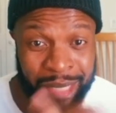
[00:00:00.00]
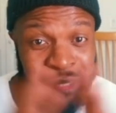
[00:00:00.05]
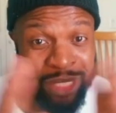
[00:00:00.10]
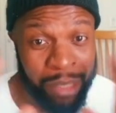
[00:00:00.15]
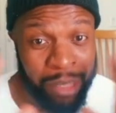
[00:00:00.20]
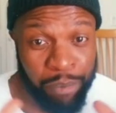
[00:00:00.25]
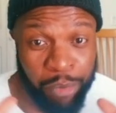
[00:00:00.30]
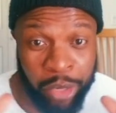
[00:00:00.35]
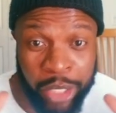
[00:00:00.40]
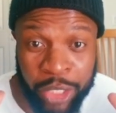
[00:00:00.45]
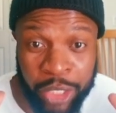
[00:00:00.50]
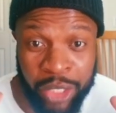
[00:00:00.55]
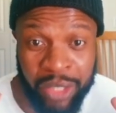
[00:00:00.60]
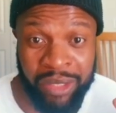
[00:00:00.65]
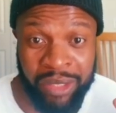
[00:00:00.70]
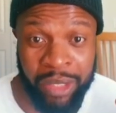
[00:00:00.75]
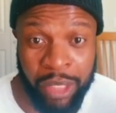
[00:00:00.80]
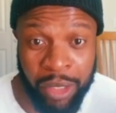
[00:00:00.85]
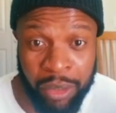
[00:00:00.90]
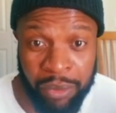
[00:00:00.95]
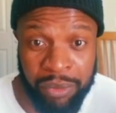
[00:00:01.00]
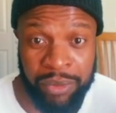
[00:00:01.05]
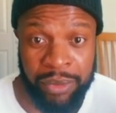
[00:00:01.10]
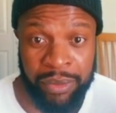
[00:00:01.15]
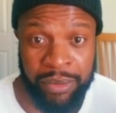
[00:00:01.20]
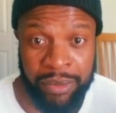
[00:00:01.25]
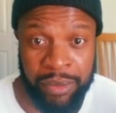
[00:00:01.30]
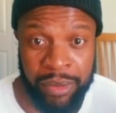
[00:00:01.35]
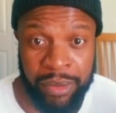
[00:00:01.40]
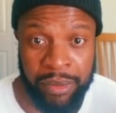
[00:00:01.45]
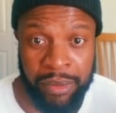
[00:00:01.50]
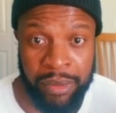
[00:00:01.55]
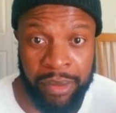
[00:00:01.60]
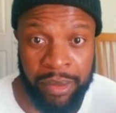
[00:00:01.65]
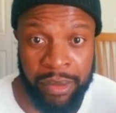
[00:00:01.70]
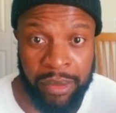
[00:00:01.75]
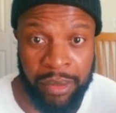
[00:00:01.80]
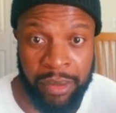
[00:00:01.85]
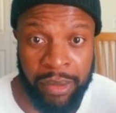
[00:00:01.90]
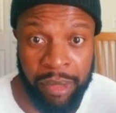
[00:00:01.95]
separating yourselves.
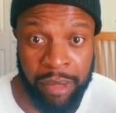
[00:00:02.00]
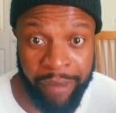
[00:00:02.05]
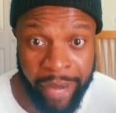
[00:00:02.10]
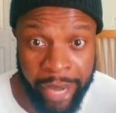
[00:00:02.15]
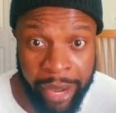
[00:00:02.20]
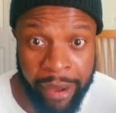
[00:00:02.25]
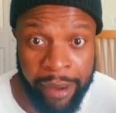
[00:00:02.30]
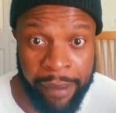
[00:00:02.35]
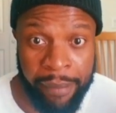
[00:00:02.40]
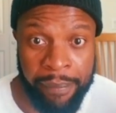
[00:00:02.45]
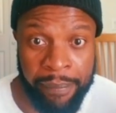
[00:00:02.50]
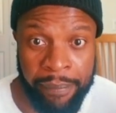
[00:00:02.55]
All right?